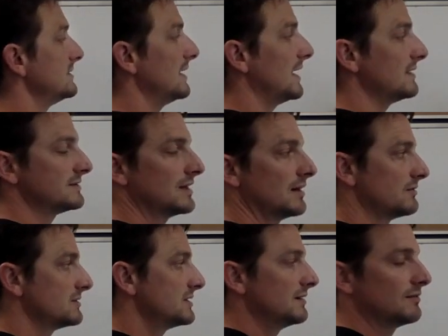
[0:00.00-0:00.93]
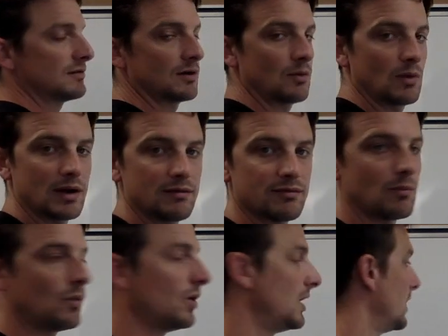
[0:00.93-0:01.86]
the outside receiver away from
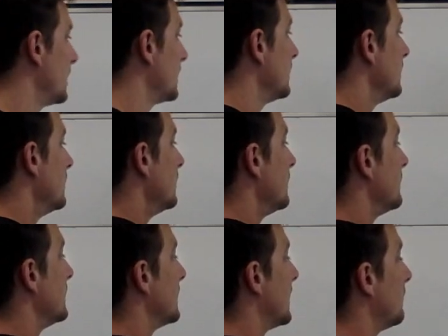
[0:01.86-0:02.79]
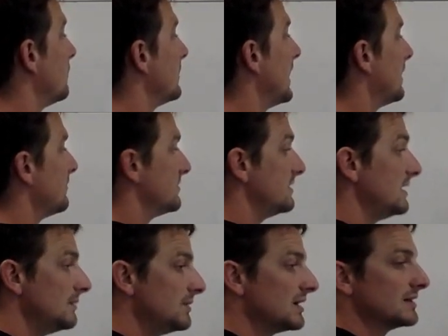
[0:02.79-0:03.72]
Y. Then I would have
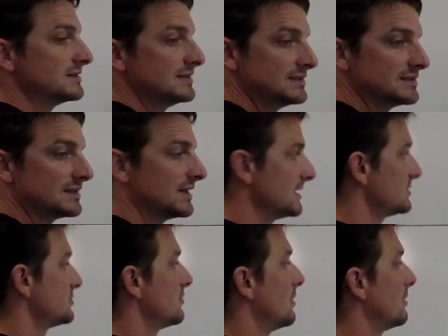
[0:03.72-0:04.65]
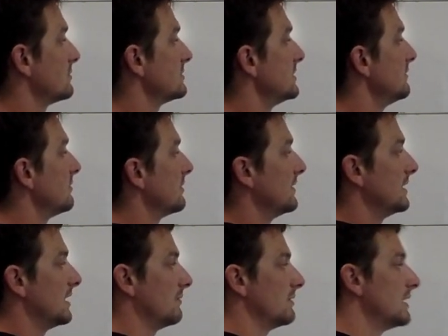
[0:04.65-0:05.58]
Z because he's the next strong receiver, and then
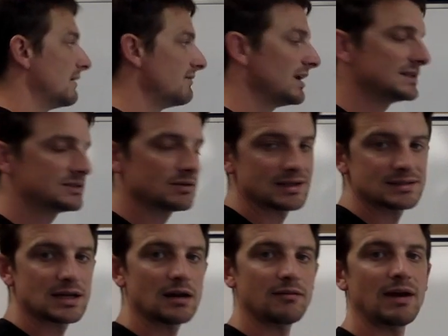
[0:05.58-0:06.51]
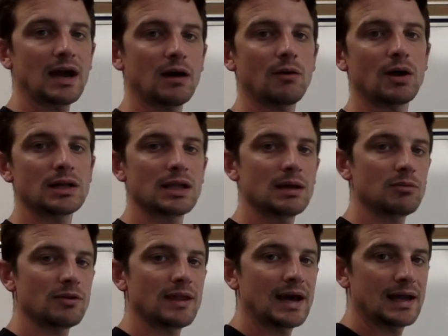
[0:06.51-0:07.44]
I would have S. So that's kind of how I
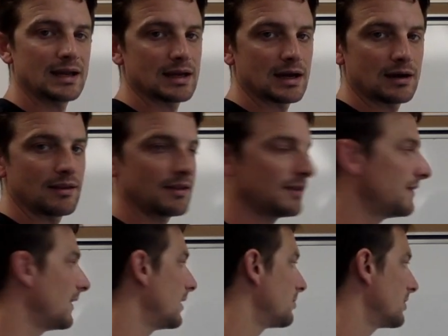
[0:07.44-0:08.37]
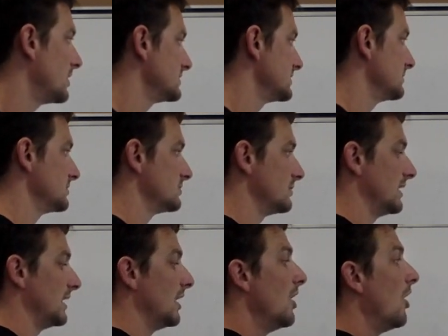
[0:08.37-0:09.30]
label that and kind of the thought process in between
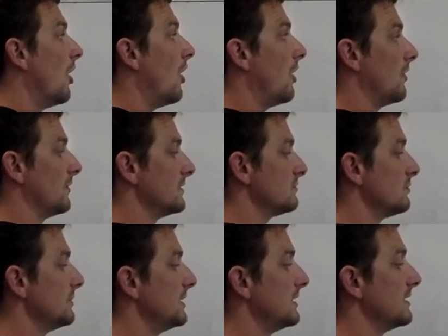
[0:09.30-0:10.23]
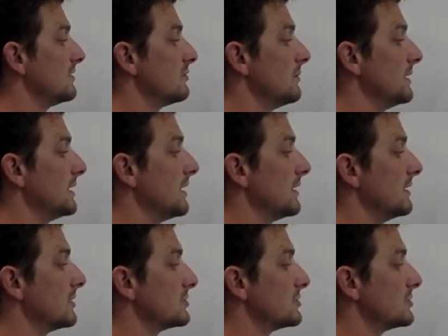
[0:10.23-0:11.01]
it. all this would be gun near